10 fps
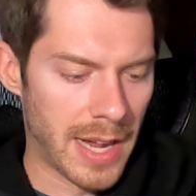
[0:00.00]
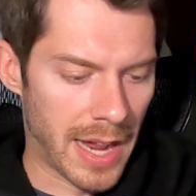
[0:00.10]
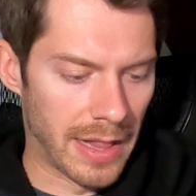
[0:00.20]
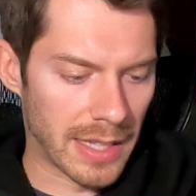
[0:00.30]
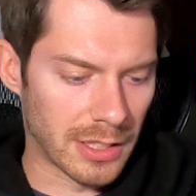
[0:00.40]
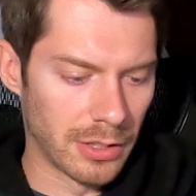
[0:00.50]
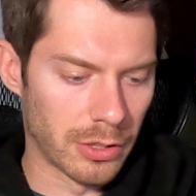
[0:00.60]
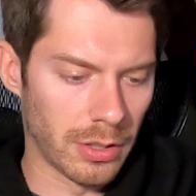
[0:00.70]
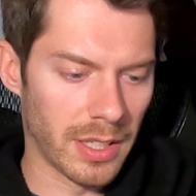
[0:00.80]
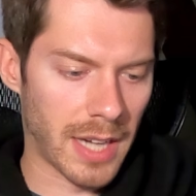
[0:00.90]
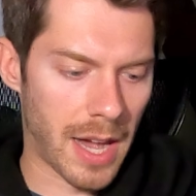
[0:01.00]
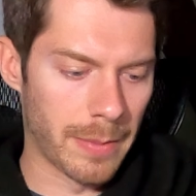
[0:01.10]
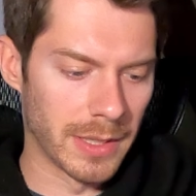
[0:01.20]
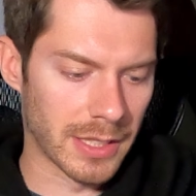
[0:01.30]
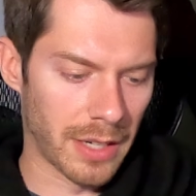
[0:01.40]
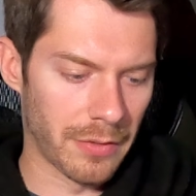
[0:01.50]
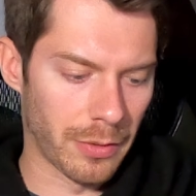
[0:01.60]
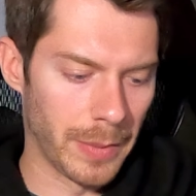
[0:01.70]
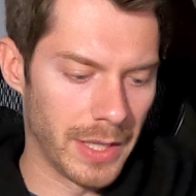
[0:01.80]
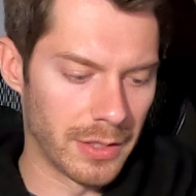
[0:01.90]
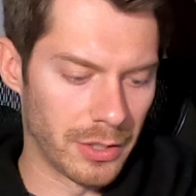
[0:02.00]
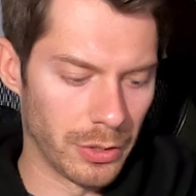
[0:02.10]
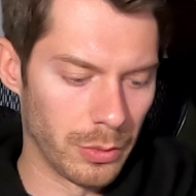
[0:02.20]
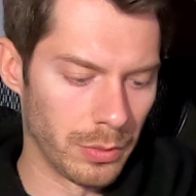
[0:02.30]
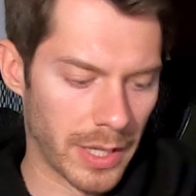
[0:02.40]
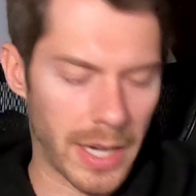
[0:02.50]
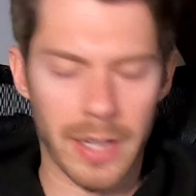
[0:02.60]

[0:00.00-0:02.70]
And that's usually a common sign for me to,